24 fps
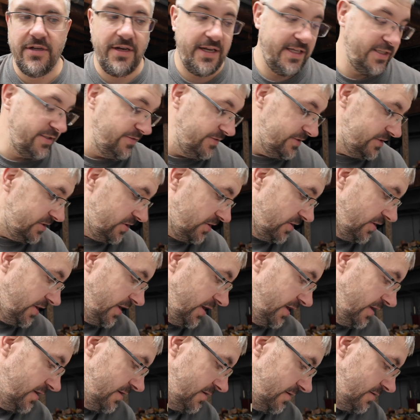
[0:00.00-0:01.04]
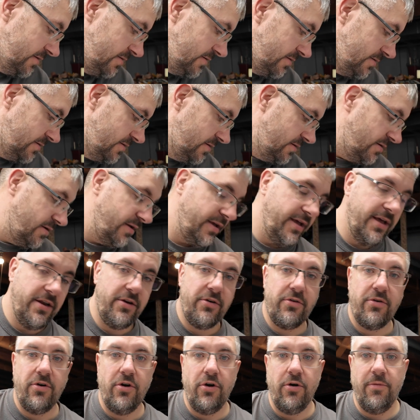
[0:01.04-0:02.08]
unless if it's already in
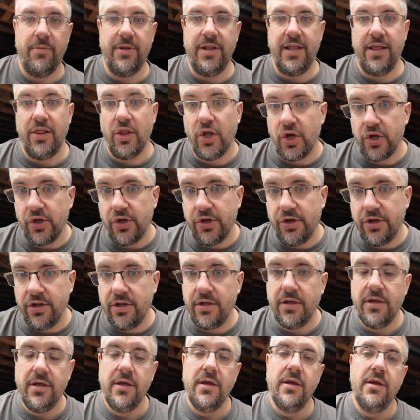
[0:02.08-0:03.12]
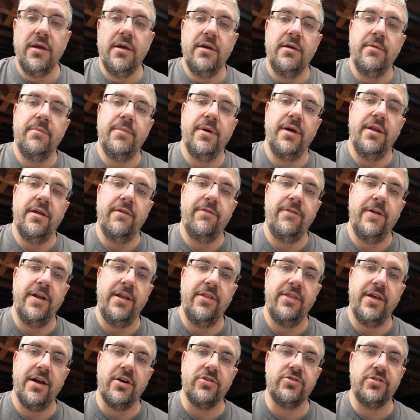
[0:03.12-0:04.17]
chrome and they look good. But if
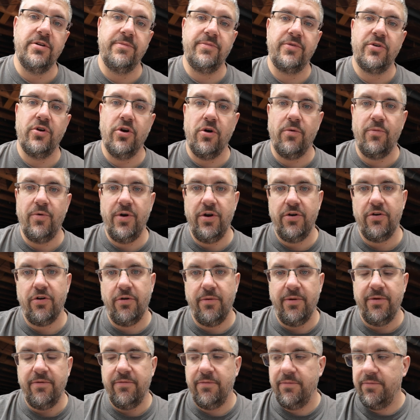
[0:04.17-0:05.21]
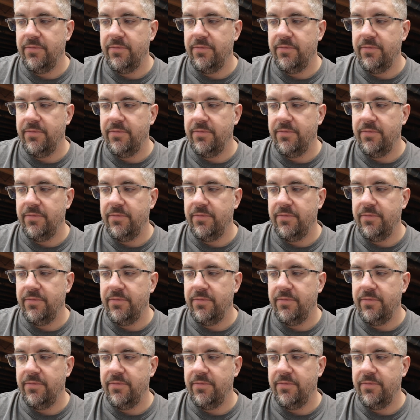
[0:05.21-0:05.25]
anything, I'll strip the chrome, re-chrome,